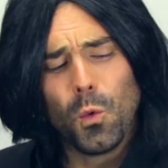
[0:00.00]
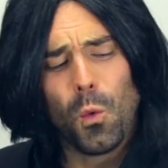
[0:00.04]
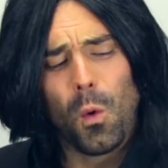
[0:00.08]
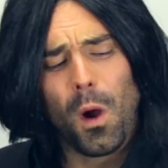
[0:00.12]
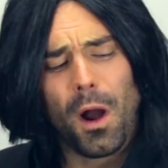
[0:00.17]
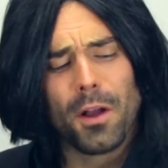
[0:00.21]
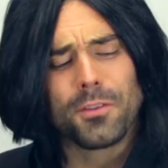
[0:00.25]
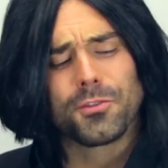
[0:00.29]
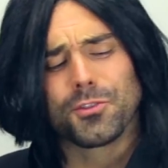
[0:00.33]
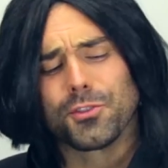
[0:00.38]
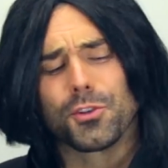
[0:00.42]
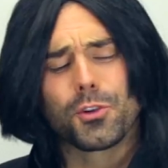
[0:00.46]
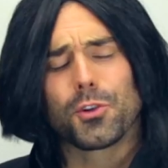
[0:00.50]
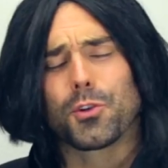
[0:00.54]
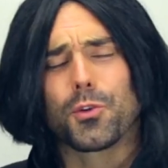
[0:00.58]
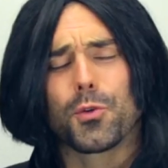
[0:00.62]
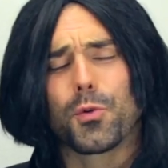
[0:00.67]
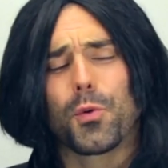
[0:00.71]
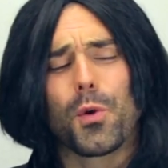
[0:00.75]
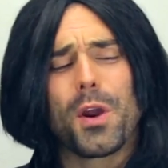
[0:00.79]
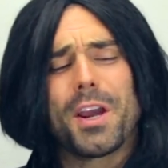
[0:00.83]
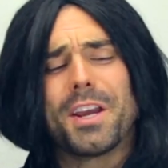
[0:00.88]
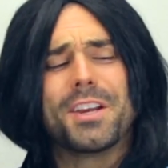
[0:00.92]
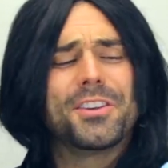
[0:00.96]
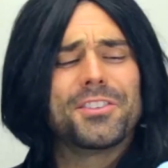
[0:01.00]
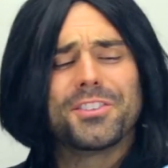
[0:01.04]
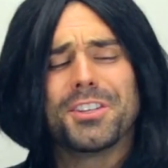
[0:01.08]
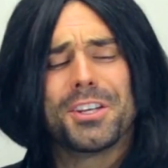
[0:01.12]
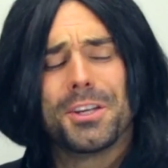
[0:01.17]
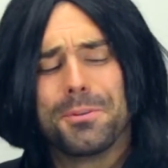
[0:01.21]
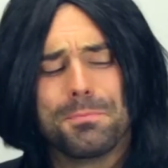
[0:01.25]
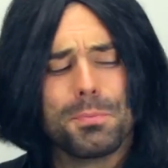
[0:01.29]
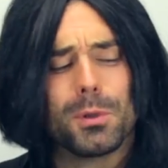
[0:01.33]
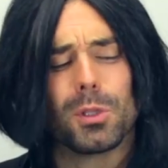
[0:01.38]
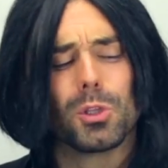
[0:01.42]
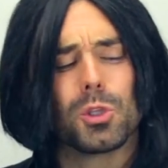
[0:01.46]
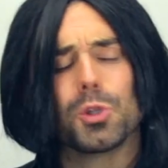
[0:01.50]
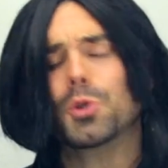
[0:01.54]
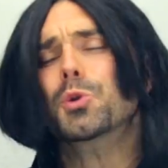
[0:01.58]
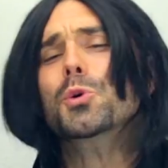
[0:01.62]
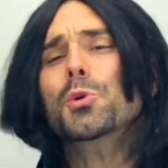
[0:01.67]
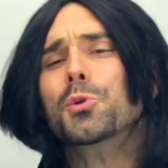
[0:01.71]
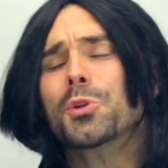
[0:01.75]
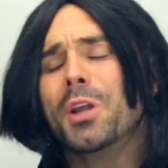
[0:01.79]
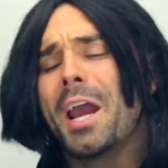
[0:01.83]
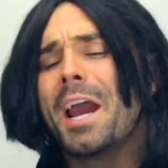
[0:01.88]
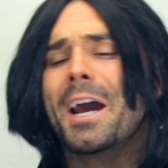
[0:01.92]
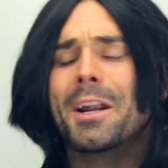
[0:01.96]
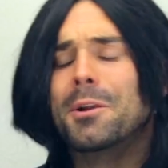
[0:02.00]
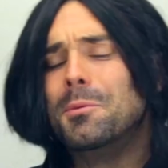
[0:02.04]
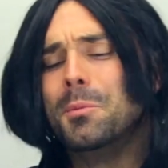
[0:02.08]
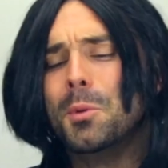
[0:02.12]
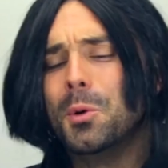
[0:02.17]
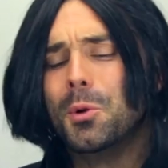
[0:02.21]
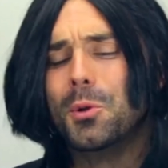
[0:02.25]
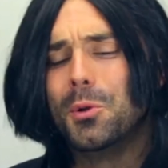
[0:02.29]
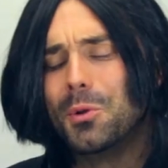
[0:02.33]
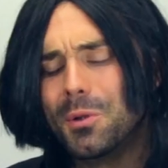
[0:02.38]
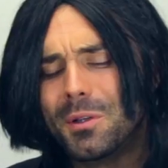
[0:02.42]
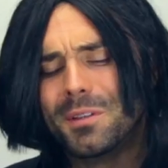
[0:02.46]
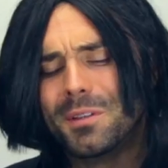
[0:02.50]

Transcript: wants a crazy balloon animal?